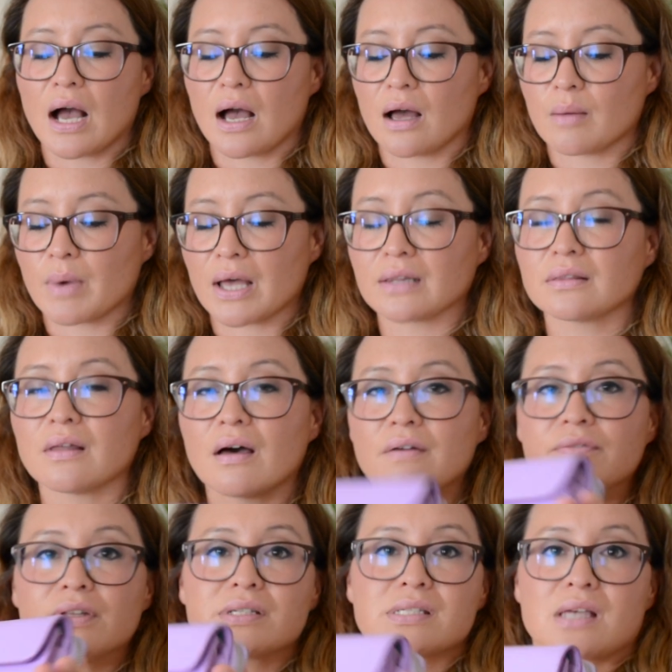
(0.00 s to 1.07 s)
Um, I
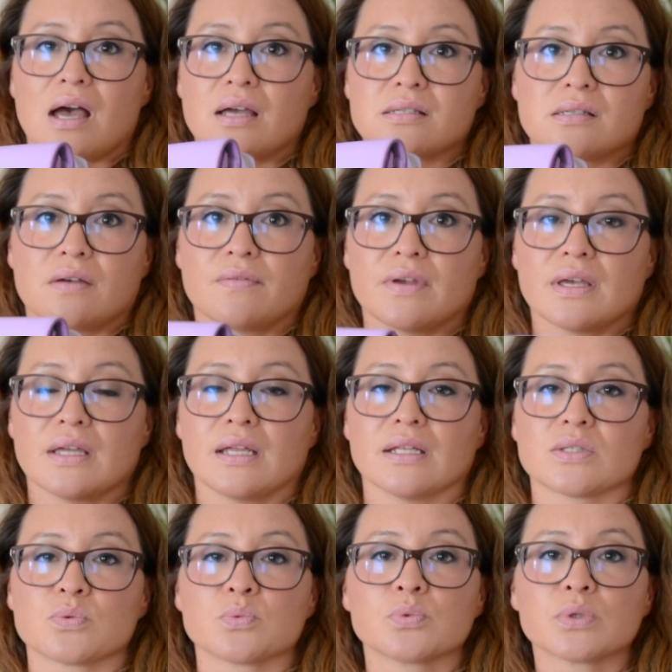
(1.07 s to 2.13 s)
love the size of it.
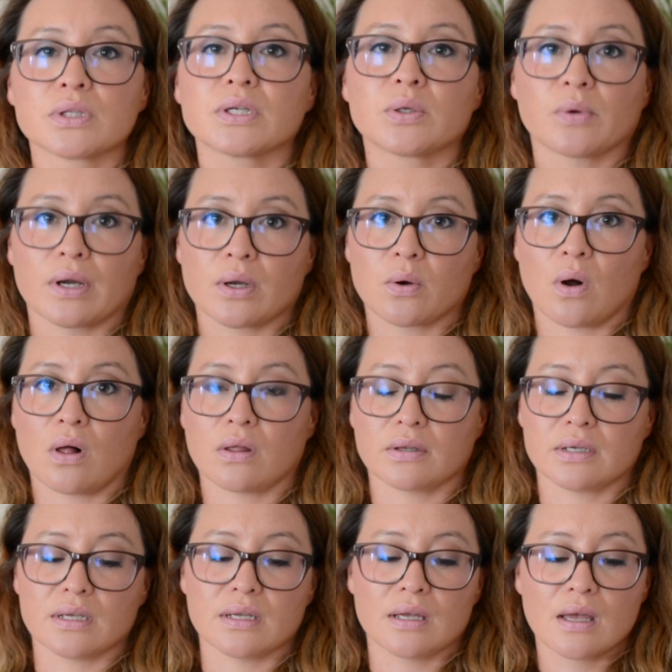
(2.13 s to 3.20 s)
It's really great
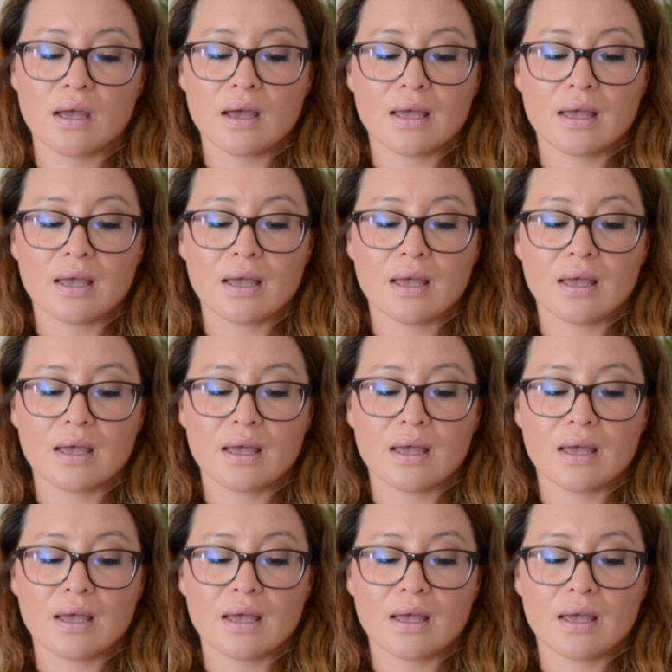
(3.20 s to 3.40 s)
quality.